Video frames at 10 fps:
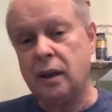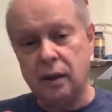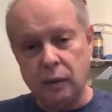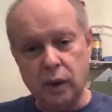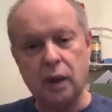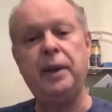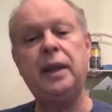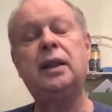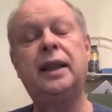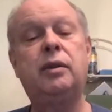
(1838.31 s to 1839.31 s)
we're going to make the
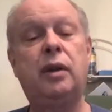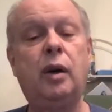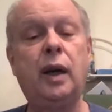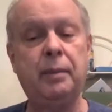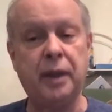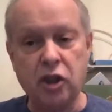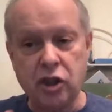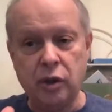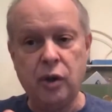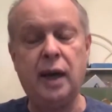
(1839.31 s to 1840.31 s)
leg grow, and I'm going to show
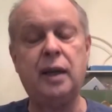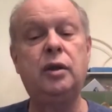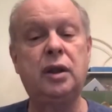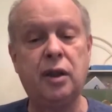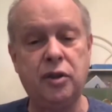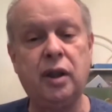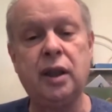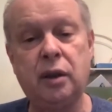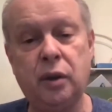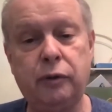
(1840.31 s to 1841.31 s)
you how to do it because you're going to
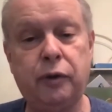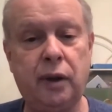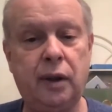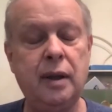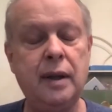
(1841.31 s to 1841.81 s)
do it for her.